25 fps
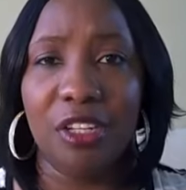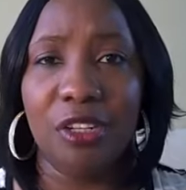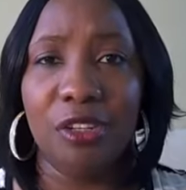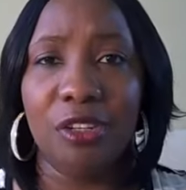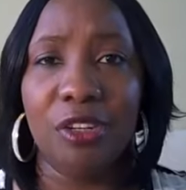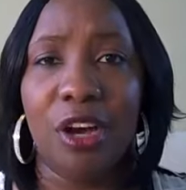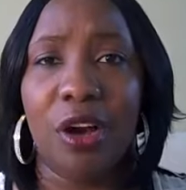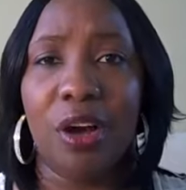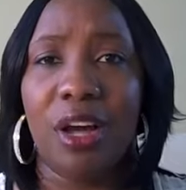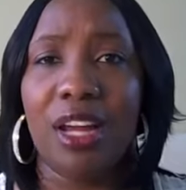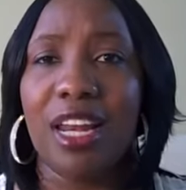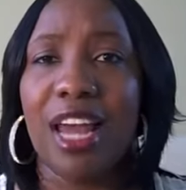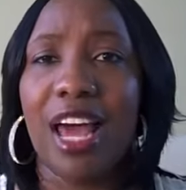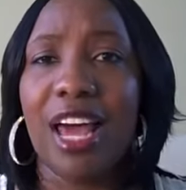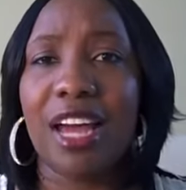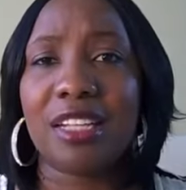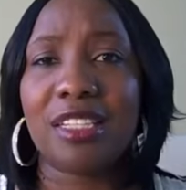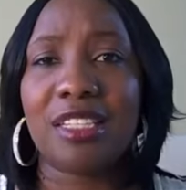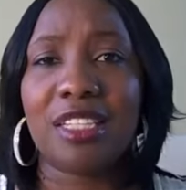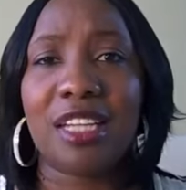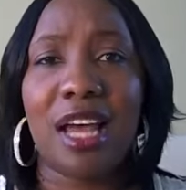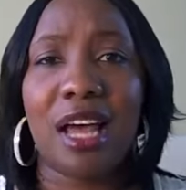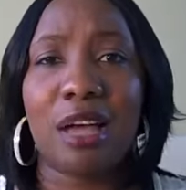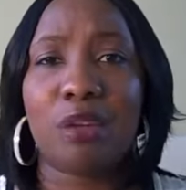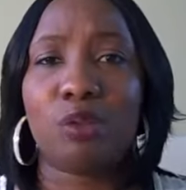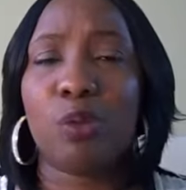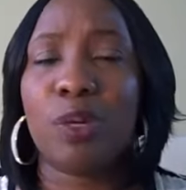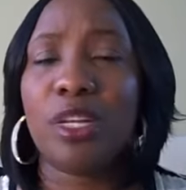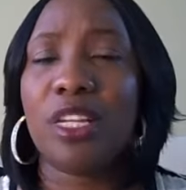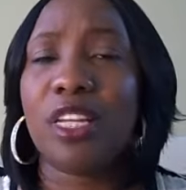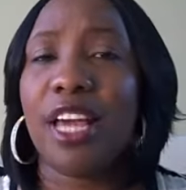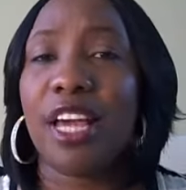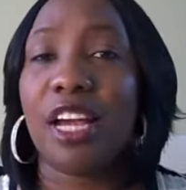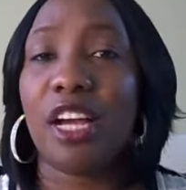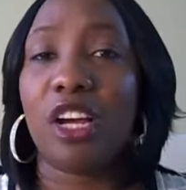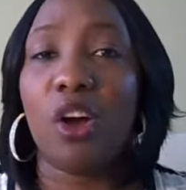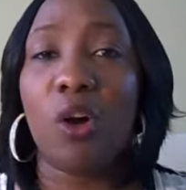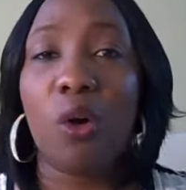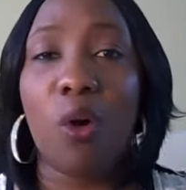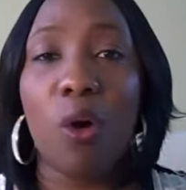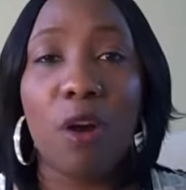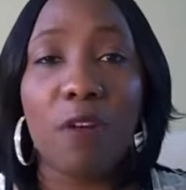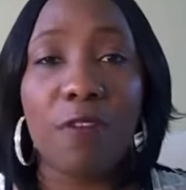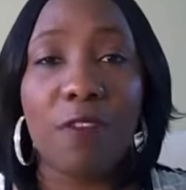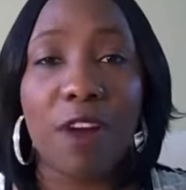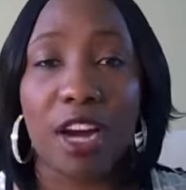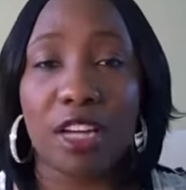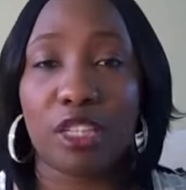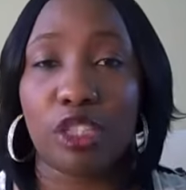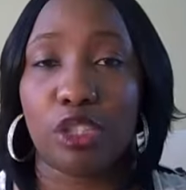You know, a lot of times we let go
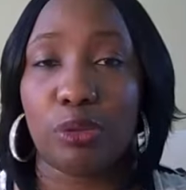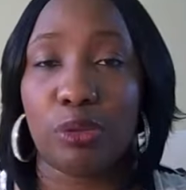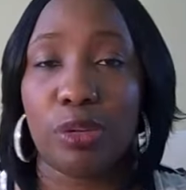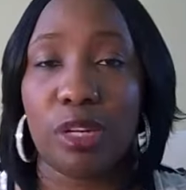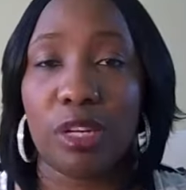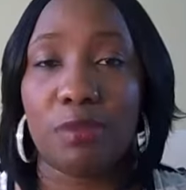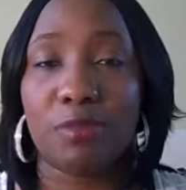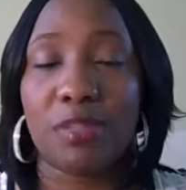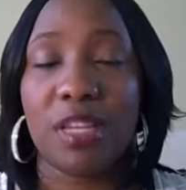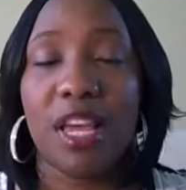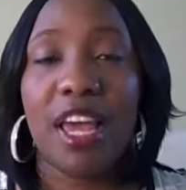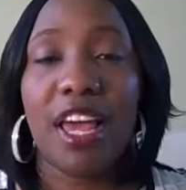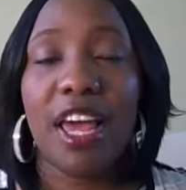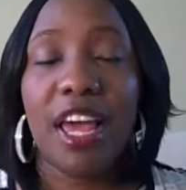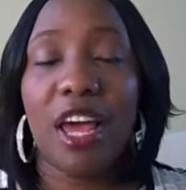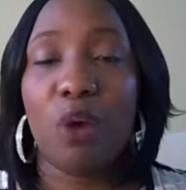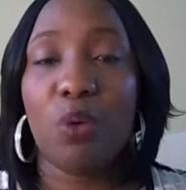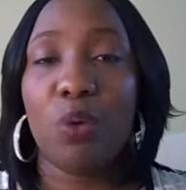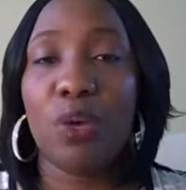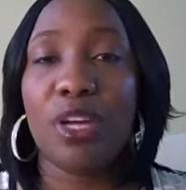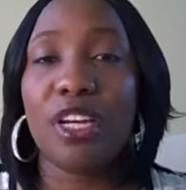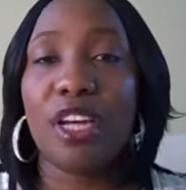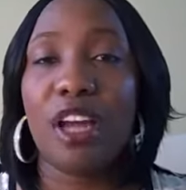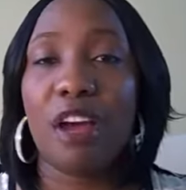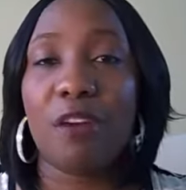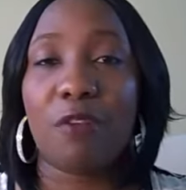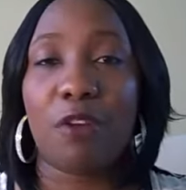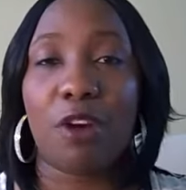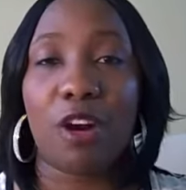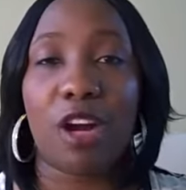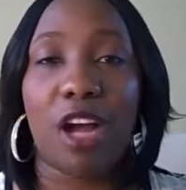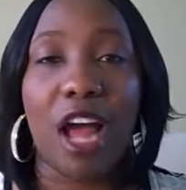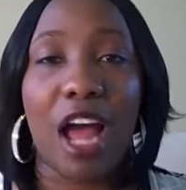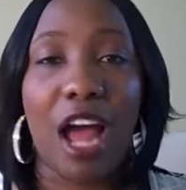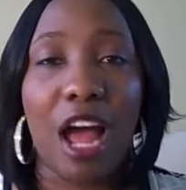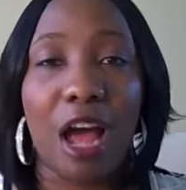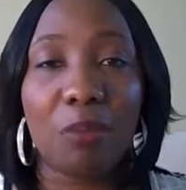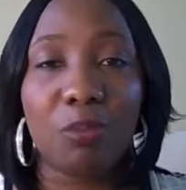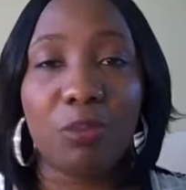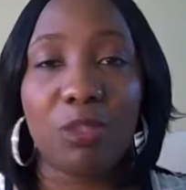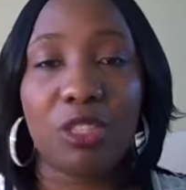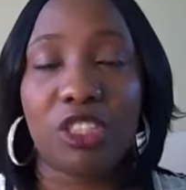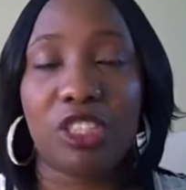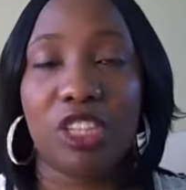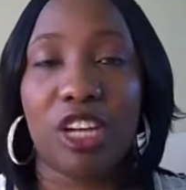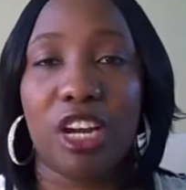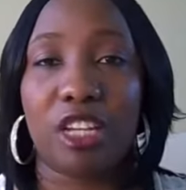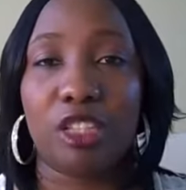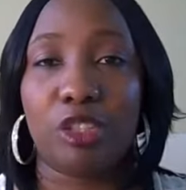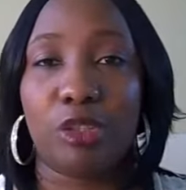of our dreams and we never
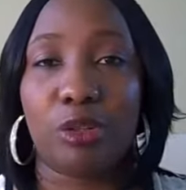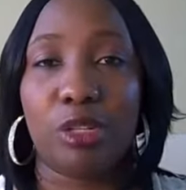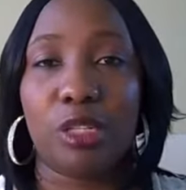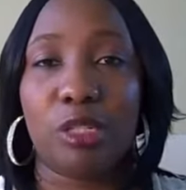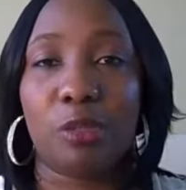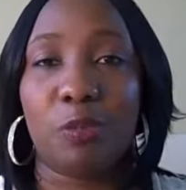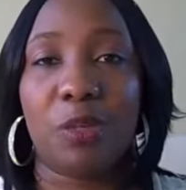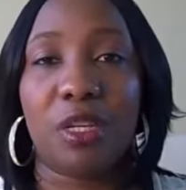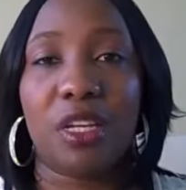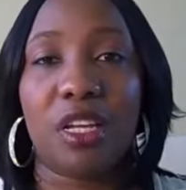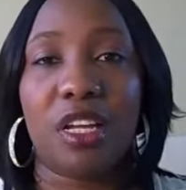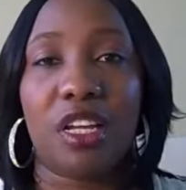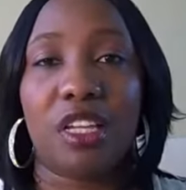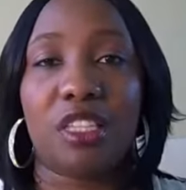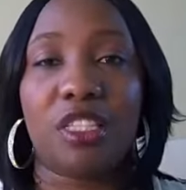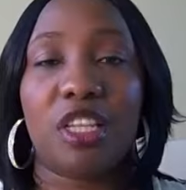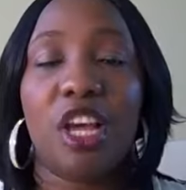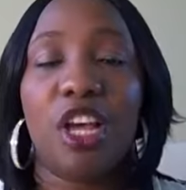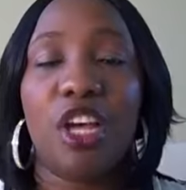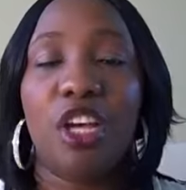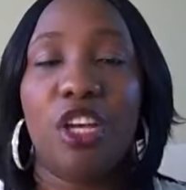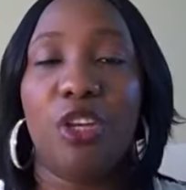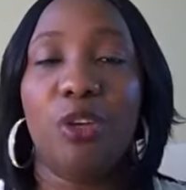accomplish our dreams because,